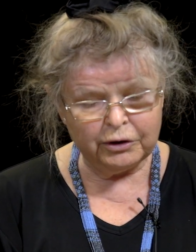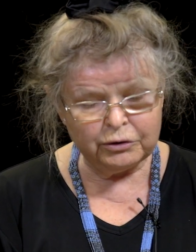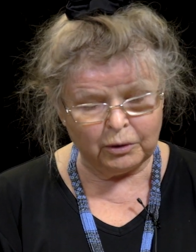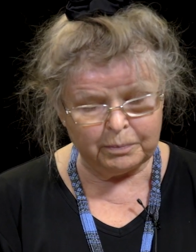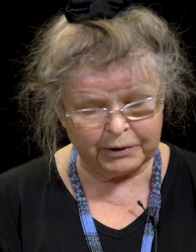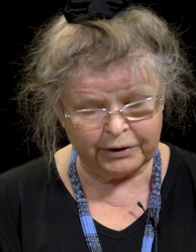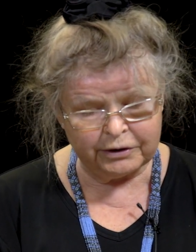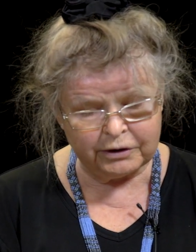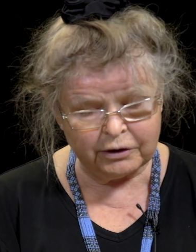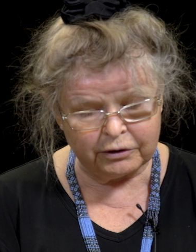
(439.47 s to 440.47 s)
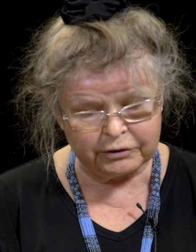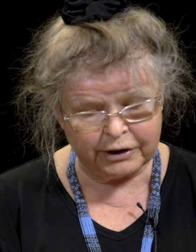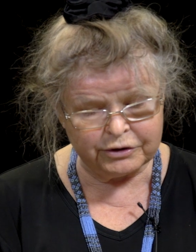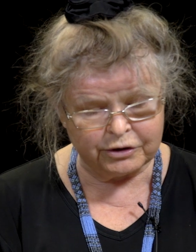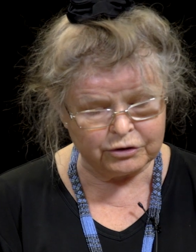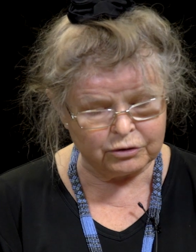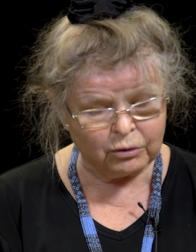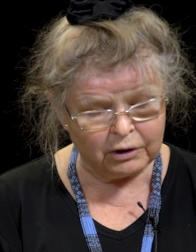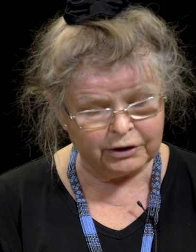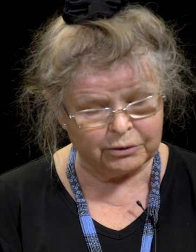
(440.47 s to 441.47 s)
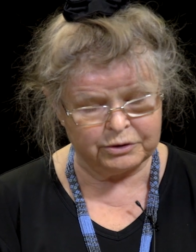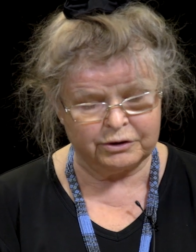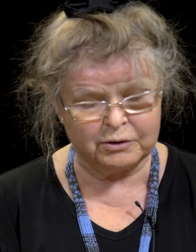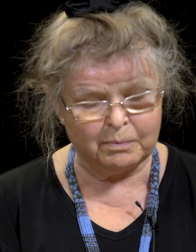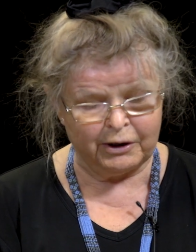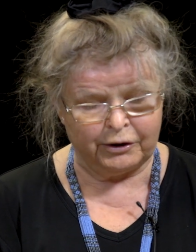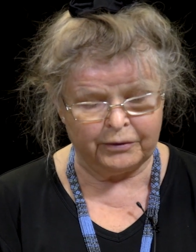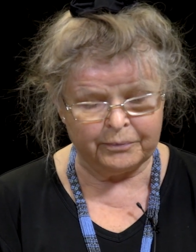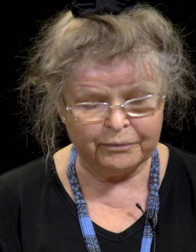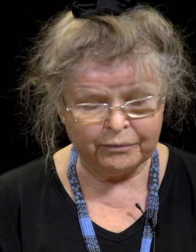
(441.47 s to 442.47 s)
to operate in a racist or linguist manner.